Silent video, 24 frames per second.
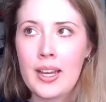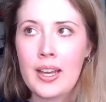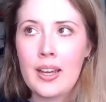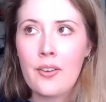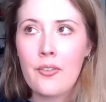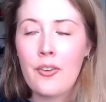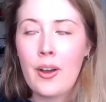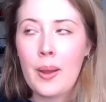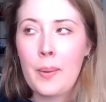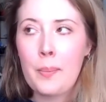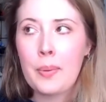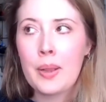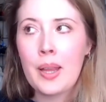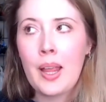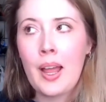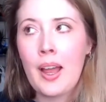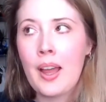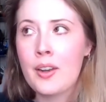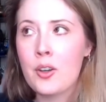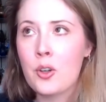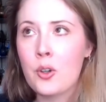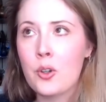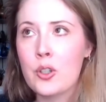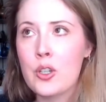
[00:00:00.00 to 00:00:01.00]
If I
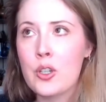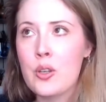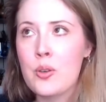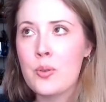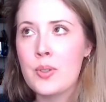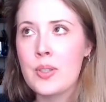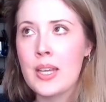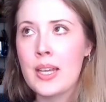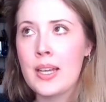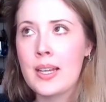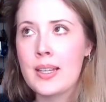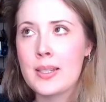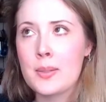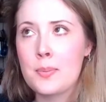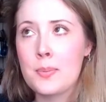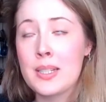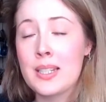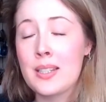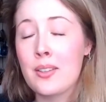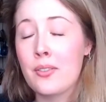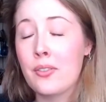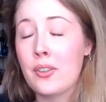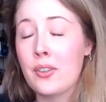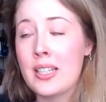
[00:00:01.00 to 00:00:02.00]
plan on using a
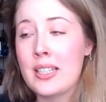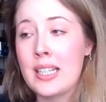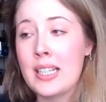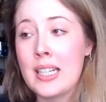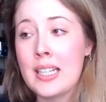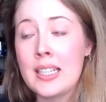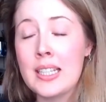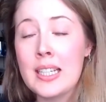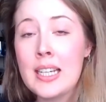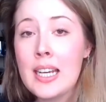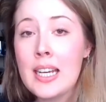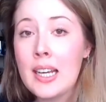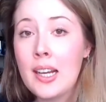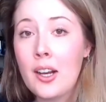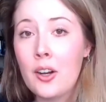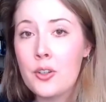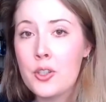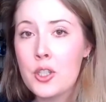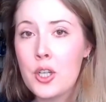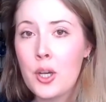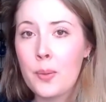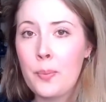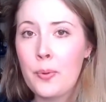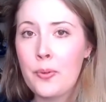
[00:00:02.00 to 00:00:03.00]
specific technique on
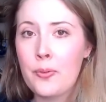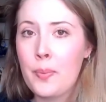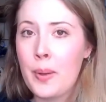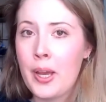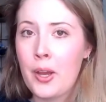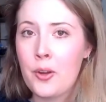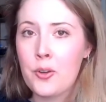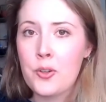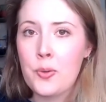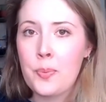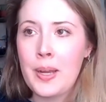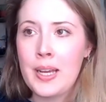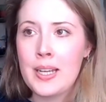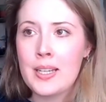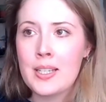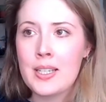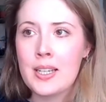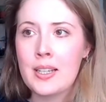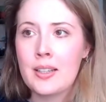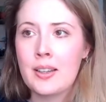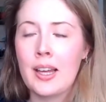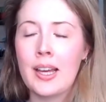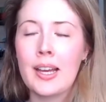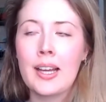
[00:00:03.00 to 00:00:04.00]
top of my
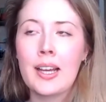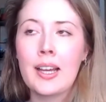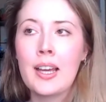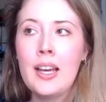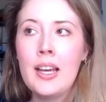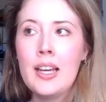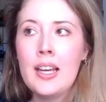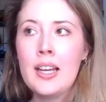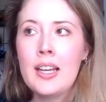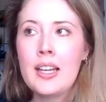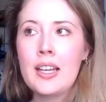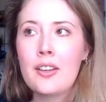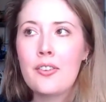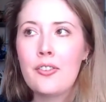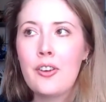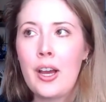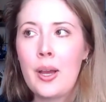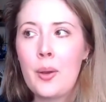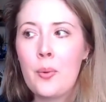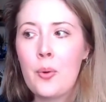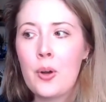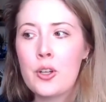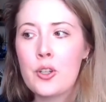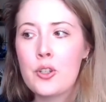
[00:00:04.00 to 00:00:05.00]
underpainting, like if
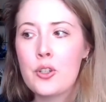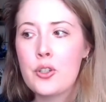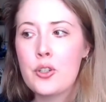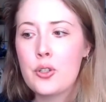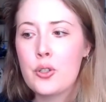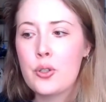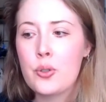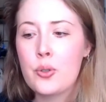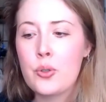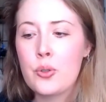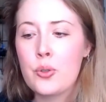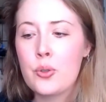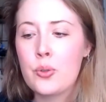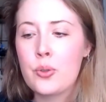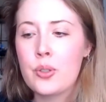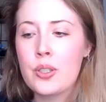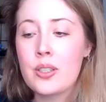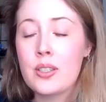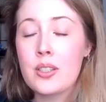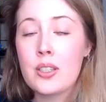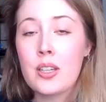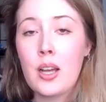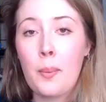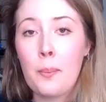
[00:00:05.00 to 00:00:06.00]
I want to
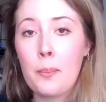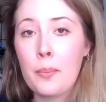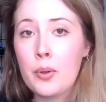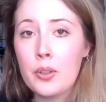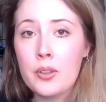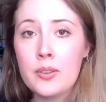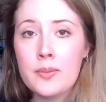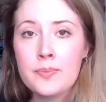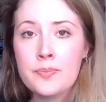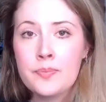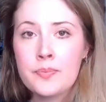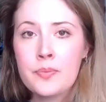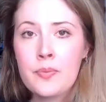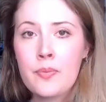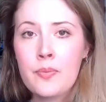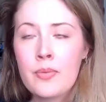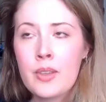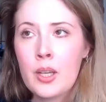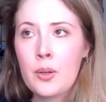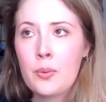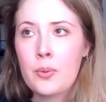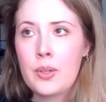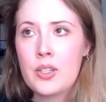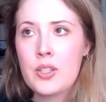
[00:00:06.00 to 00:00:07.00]
scumble,
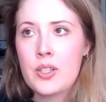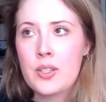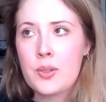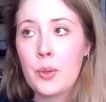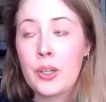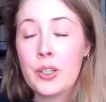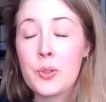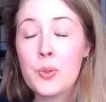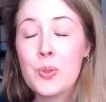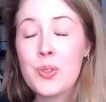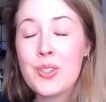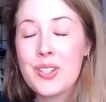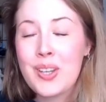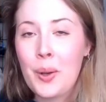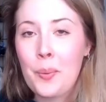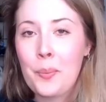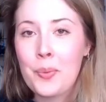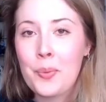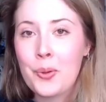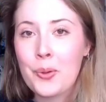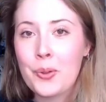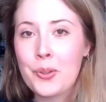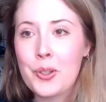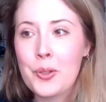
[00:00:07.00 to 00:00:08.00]
which is when you
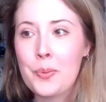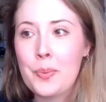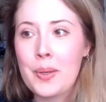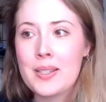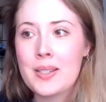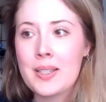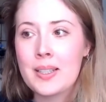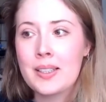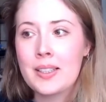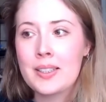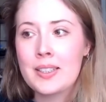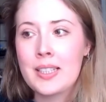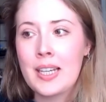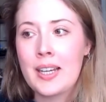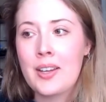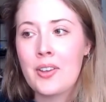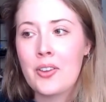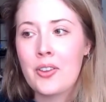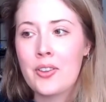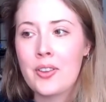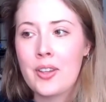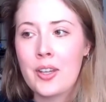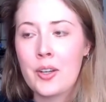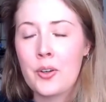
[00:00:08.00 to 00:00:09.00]
scumble, you basically take
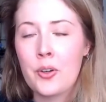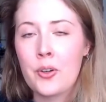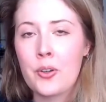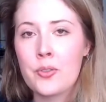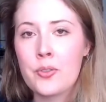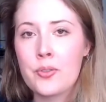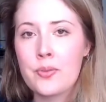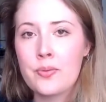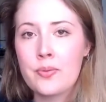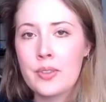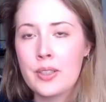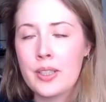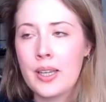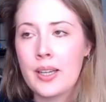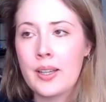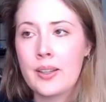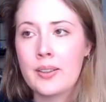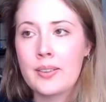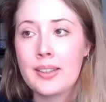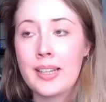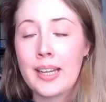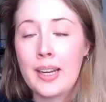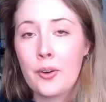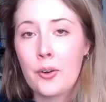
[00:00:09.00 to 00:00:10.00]
a thinner
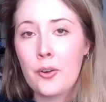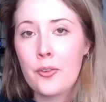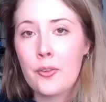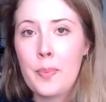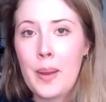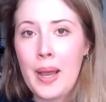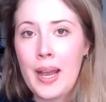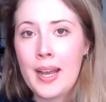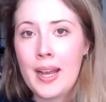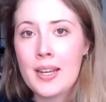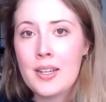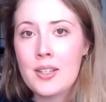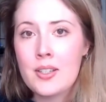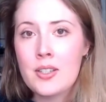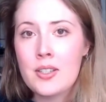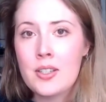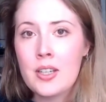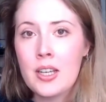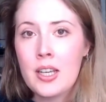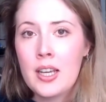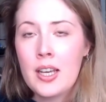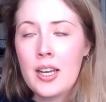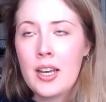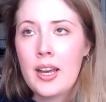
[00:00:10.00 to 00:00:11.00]
layer of paint
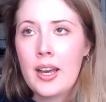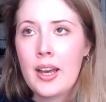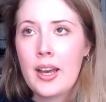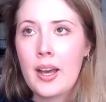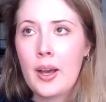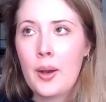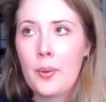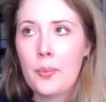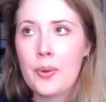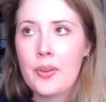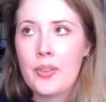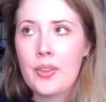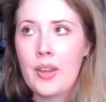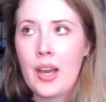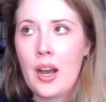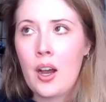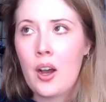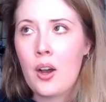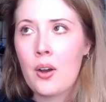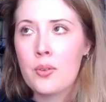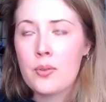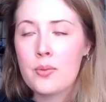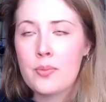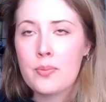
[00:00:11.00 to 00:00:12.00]

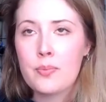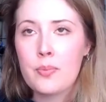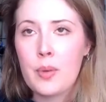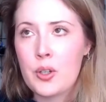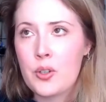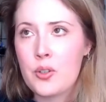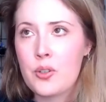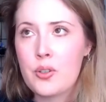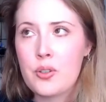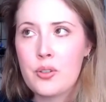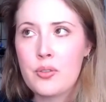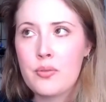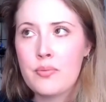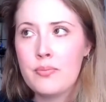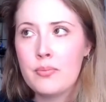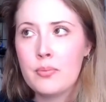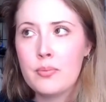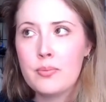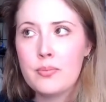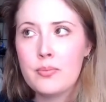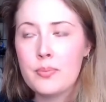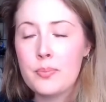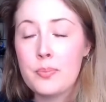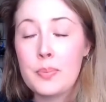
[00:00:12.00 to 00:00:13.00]
without much
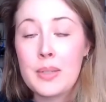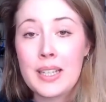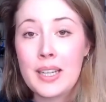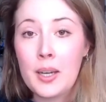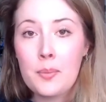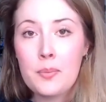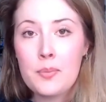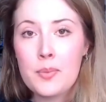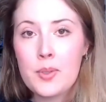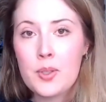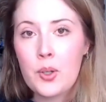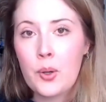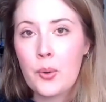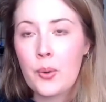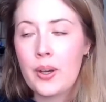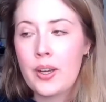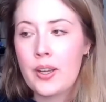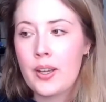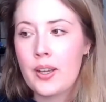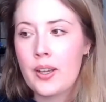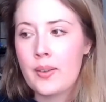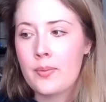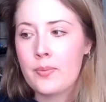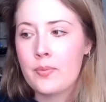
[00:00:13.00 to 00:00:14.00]
medium,
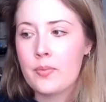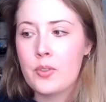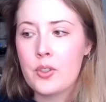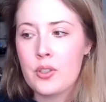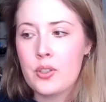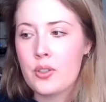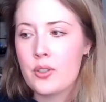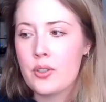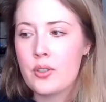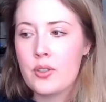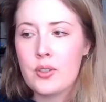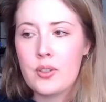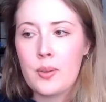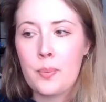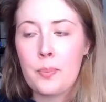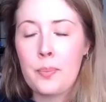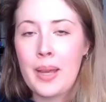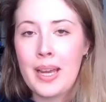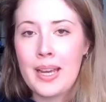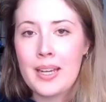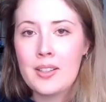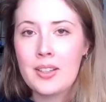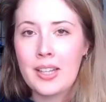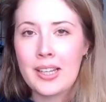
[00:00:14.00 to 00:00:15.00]
so just some
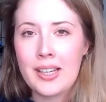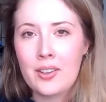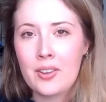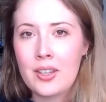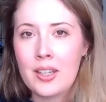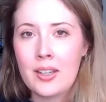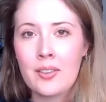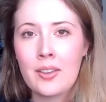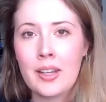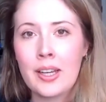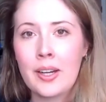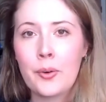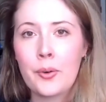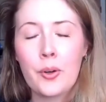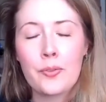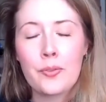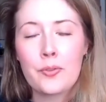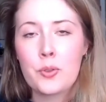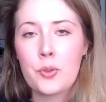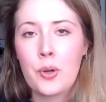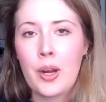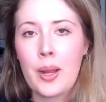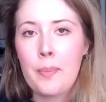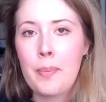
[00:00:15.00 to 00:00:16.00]
paint, like a thin layer of
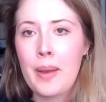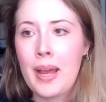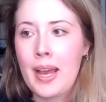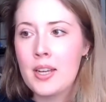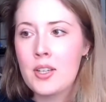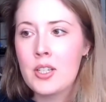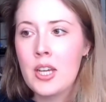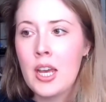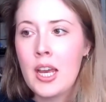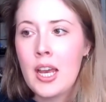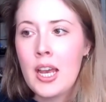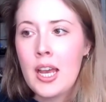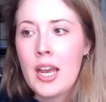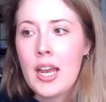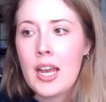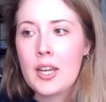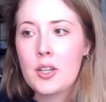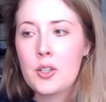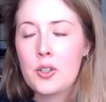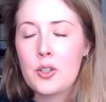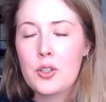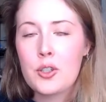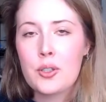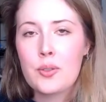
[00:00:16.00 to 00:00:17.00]
dry paint, and
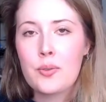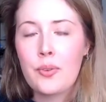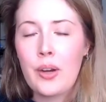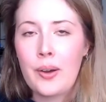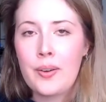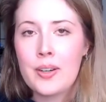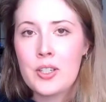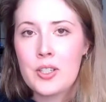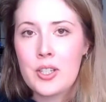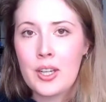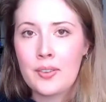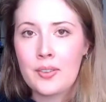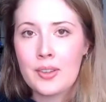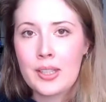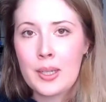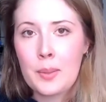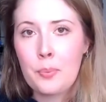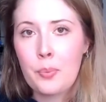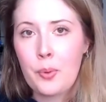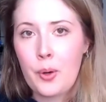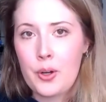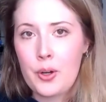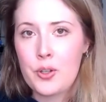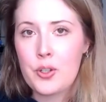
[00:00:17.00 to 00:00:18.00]
you just very gently
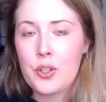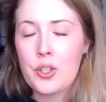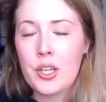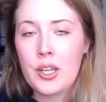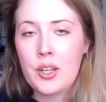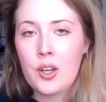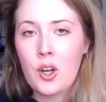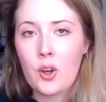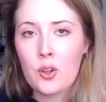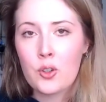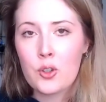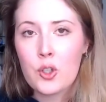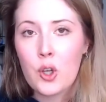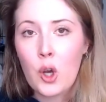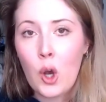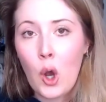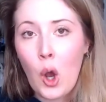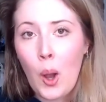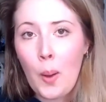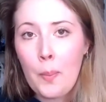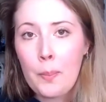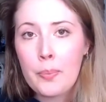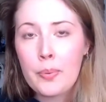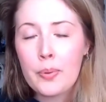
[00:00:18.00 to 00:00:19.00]
brush it on
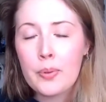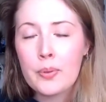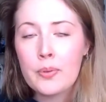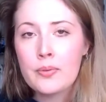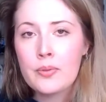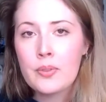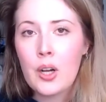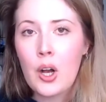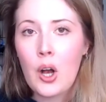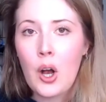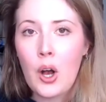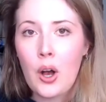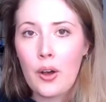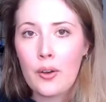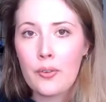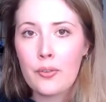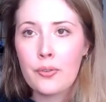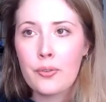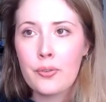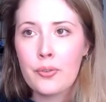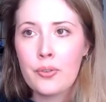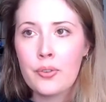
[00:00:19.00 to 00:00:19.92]
top of